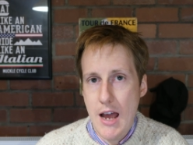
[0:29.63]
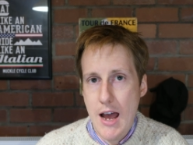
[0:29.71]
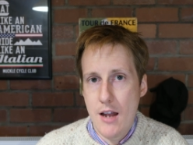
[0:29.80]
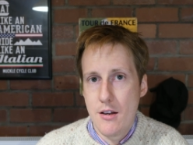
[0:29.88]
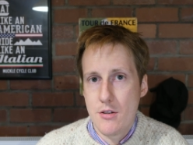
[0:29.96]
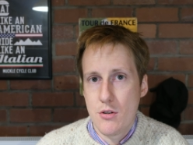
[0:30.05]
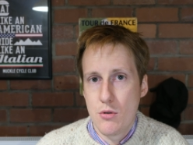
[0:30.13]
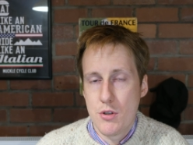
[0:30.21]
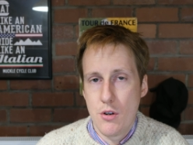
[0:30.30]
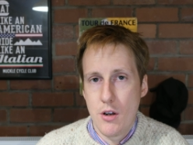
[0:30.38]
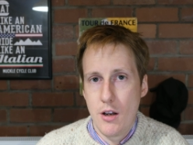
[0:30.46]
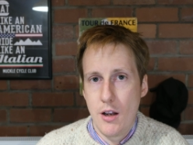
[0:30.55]
and it's
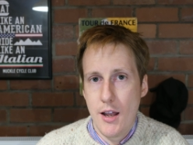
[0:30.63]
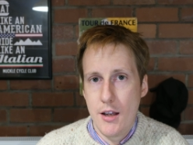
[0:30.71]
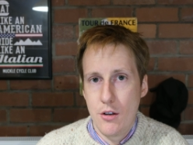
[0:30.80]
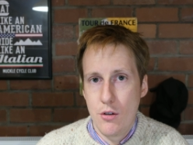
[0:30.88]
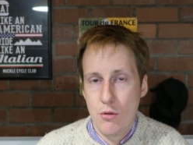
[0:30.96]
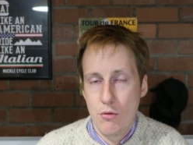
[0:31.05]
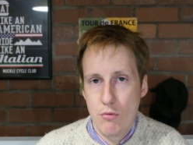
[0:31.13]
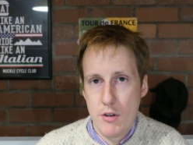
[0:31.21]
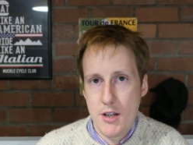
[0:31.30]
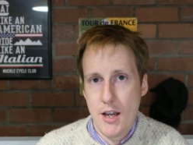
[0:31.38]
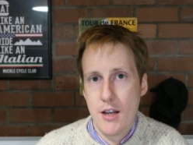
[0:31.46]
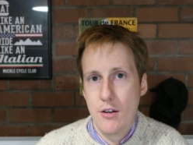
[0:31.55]
also going to let you
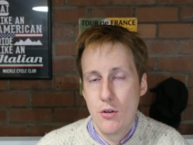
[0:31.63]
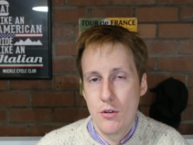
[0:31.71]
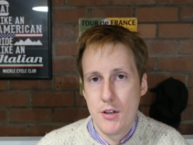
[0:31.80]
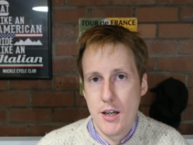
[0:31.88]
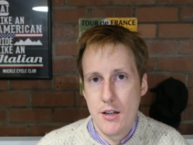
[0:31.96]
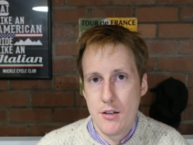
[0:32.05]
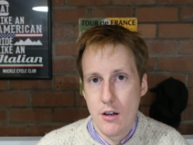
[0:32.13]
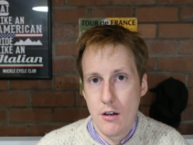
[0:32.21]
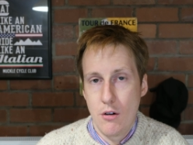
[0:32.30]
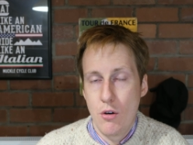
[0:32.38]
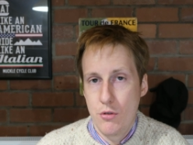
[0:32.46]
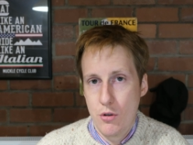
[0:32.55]
retain your
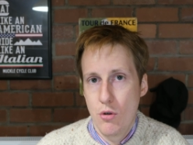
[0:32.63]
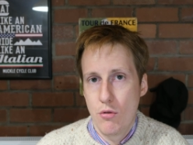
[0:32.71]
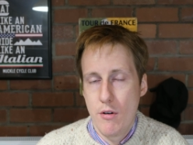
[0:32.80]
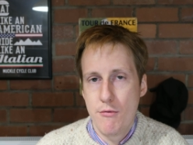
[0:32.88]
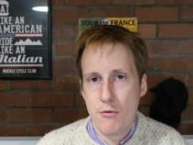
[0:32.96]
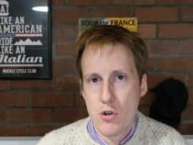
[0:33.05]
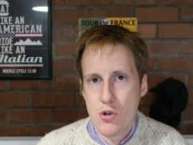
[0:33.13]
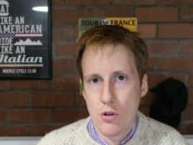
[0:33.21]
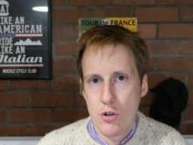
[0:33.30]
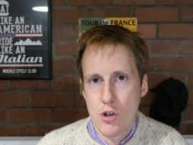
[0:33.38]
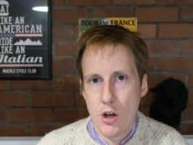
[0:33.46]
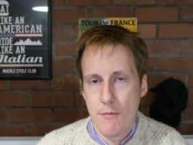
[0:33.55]
data on your
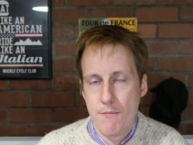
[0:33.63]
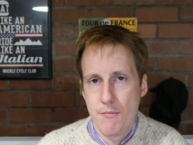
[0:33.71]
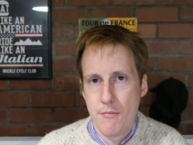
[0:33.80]
infrastructure.